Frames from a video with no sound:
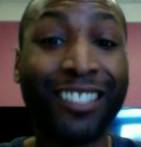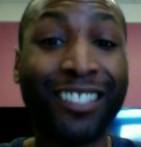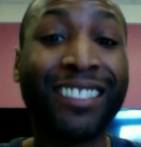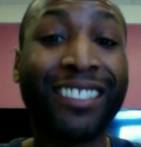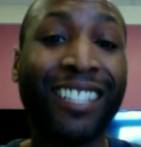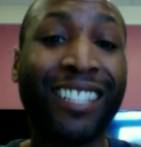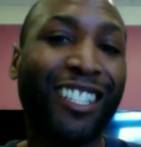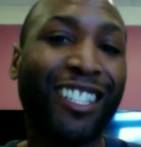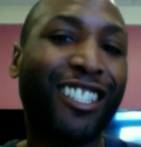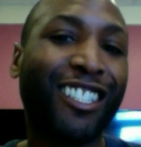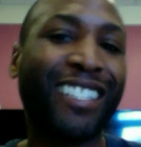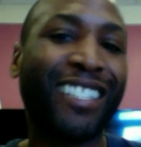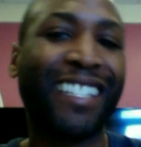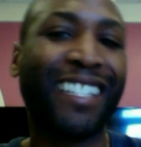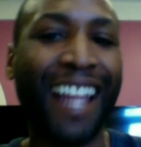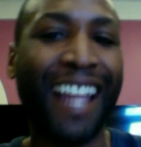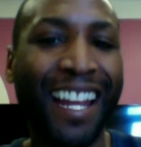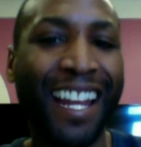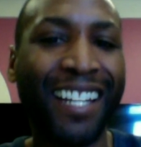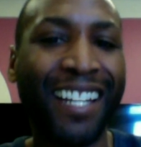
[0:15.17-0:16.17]
sellers, and
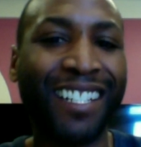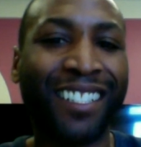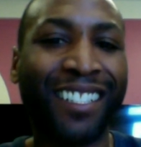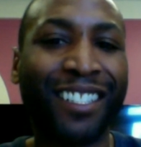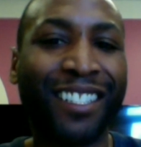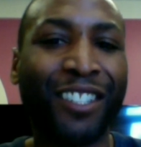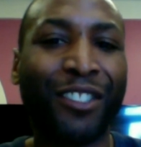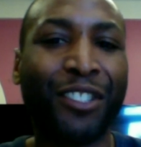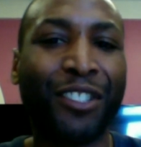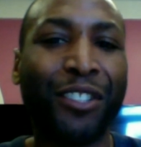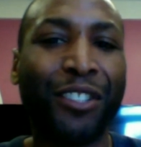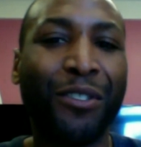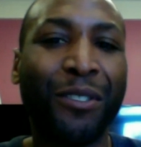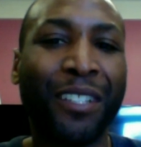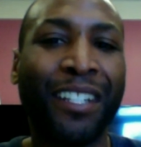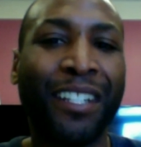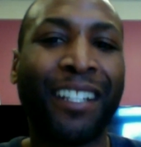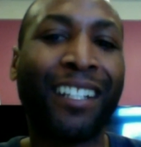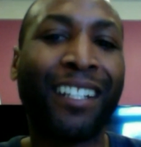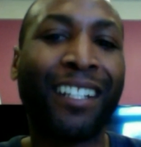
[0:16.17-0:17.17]
agents on
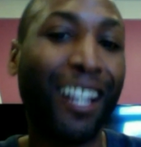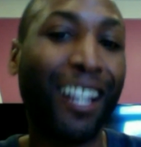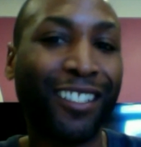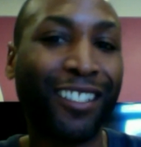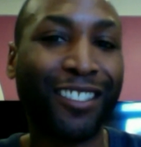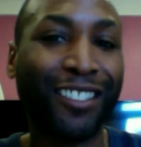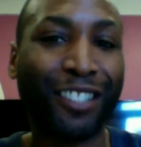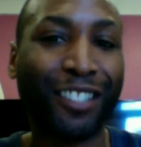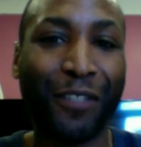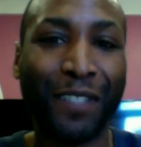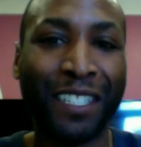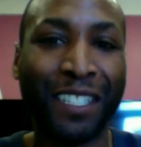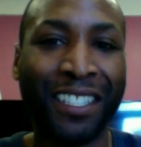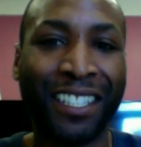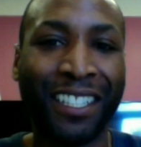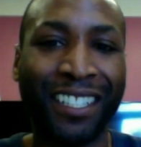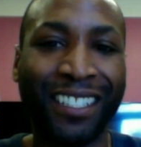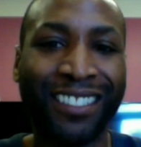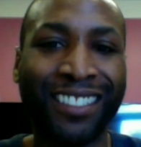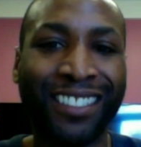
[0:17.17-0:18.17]
using cloud
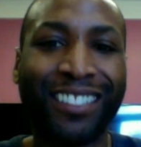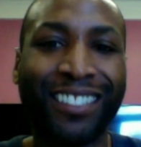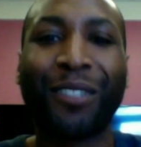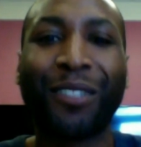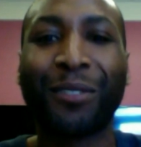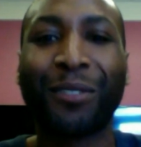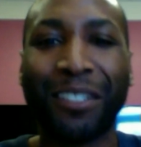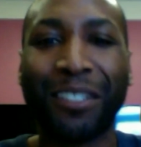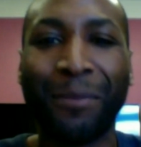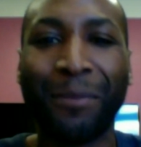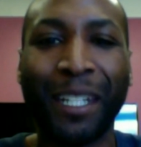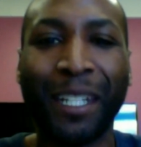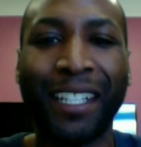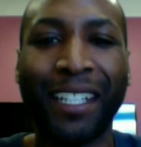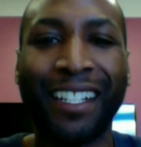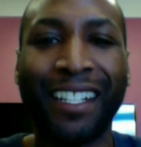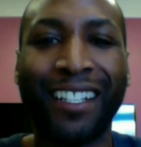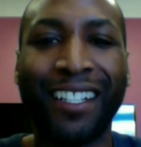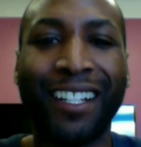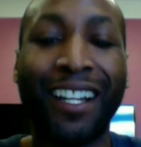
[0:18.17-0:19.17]
services, social media,